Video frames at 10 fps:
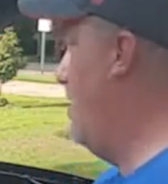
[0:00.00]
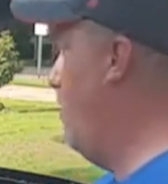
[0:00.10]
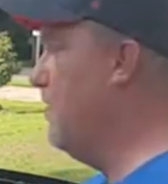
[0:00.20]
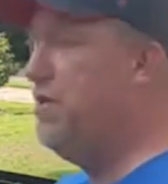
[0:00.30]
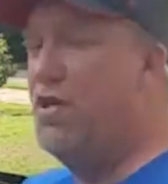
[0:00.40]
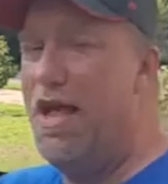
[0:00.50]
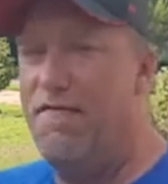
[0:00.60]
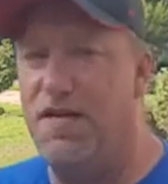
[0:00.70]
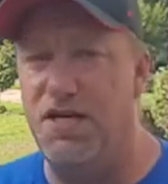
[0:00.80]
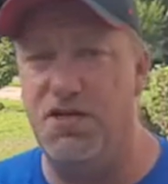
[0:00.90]
we're still
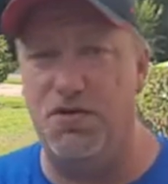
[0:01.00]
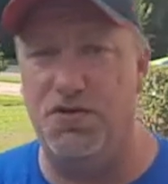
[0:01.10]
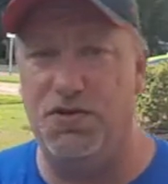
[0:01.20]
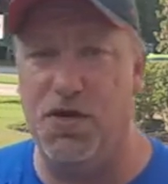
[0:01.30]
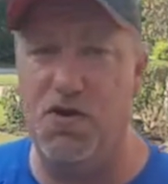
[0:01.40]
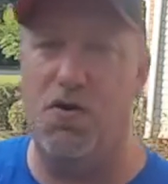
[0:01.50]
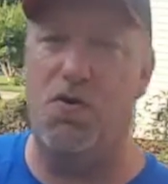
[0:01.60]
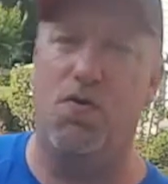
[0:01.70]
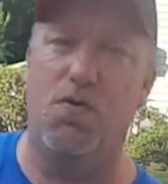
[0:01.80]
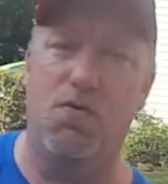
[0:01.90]
having the issues.
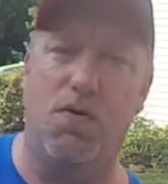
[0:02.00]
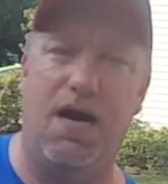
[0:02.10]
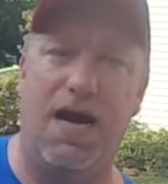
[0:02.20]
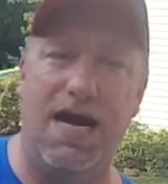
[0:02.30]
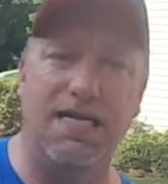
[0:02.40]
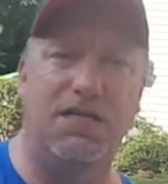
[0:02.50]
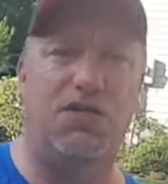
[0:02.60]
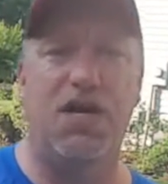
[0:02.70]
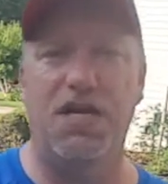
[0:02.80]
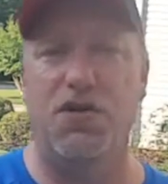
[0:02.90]
So I need to
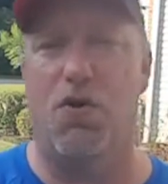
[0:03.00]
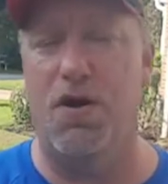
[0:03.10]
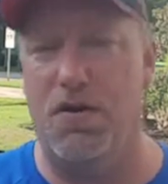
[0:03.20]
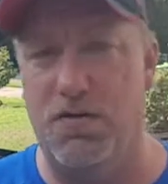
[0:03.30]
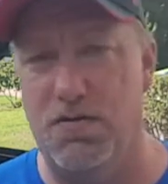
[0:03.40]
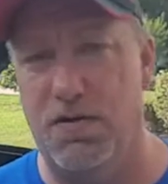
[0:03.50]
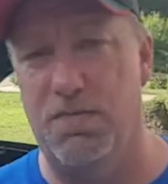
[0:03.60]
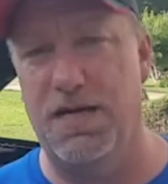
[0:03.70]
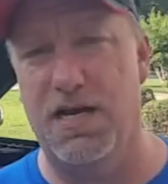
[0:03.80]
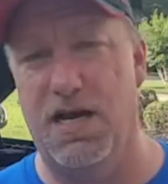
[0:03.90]
change the oil
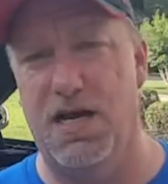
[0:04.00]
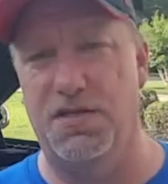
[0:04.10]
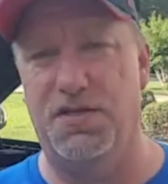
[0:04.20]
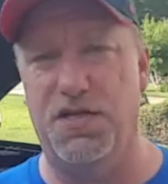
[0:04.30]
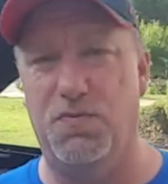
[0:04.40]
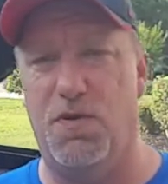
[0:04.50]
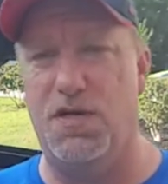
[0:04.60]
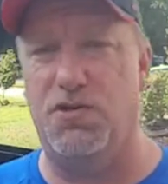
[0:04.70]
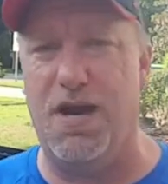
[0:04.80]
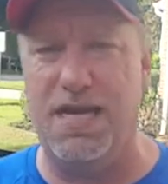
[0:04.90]
because this
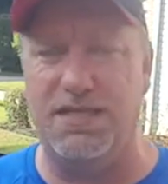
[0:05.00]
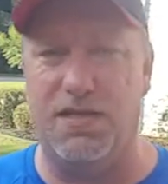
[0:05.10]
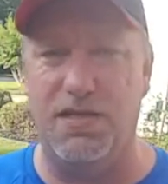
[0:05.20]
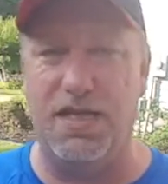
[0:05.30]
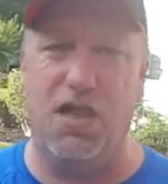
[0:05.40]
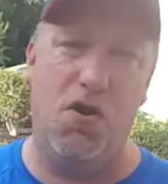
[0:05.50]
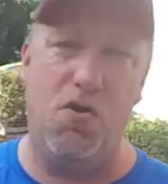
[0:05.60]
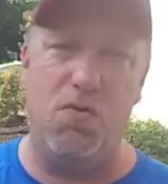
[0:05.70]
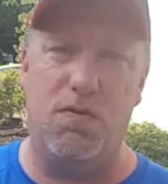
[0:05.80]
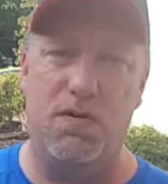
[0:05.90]
one drastically
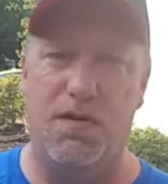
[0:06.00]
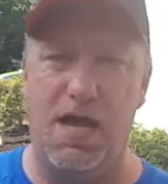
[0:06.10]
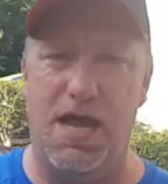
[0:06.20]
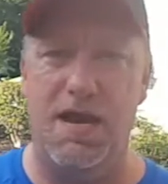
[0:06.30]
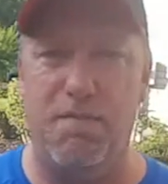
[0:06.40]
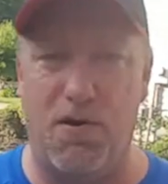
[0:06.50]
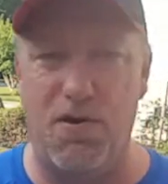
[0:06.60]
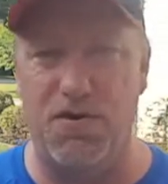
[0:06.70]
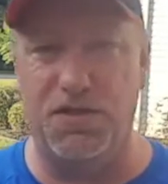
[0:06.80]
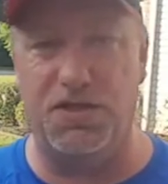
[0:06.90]
low and it
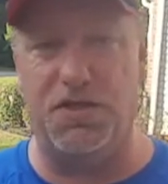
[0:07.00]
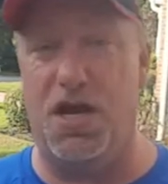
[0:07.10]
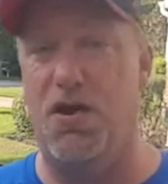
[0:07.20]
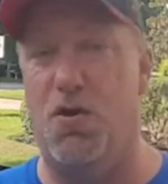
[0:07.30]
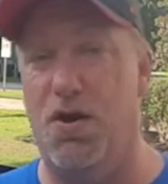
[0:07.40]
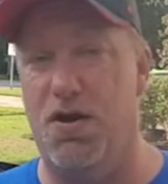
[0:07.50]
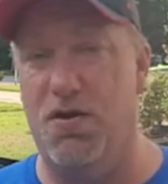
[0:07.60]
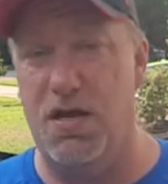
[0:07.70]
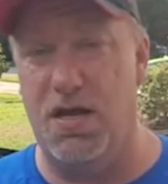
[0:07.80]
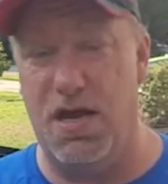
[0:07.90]
burns a ton of oil.
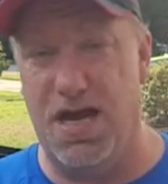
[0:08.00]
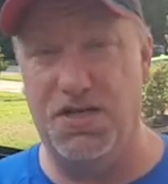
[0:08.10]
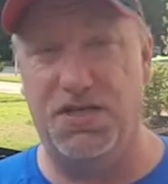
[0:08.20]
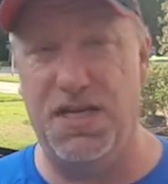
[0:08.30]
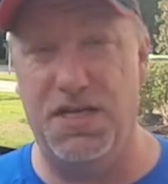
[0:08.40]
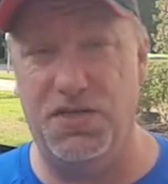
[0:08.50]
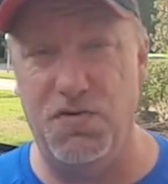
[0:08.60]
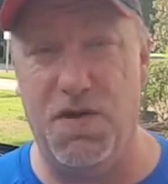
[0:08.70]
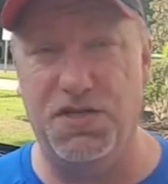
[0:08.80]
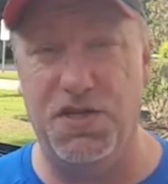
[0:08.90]
I just did this
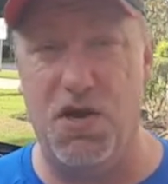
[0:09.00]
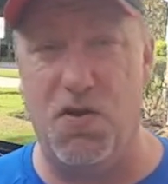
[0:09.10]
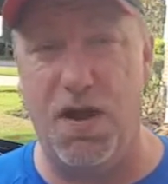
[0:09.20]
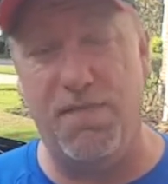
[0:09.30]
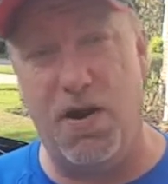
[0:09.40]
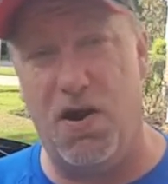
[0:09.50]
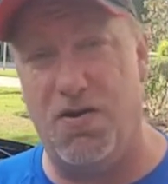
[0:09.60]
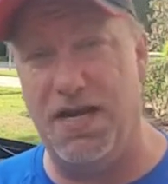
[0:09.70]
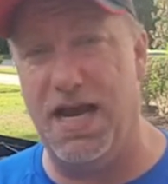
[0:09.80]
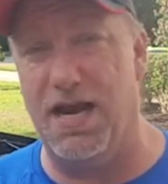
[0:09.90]
2 months ago. I'm
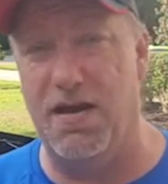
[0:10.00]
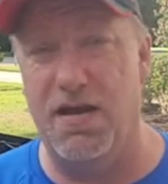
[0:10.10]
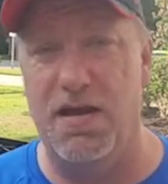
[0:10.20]
already got to